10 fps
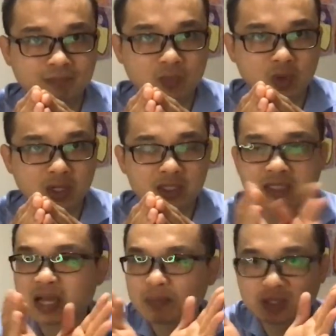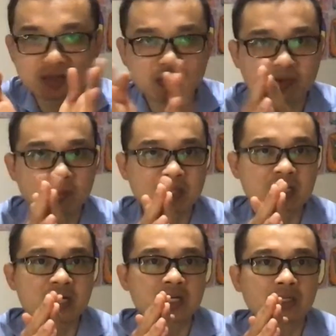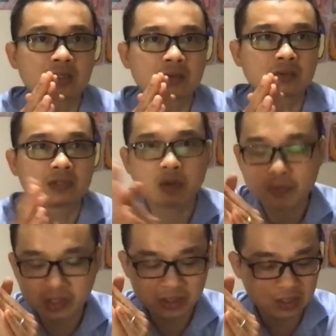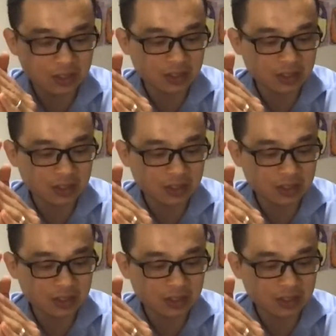right? Some just feel the tightness. Recently,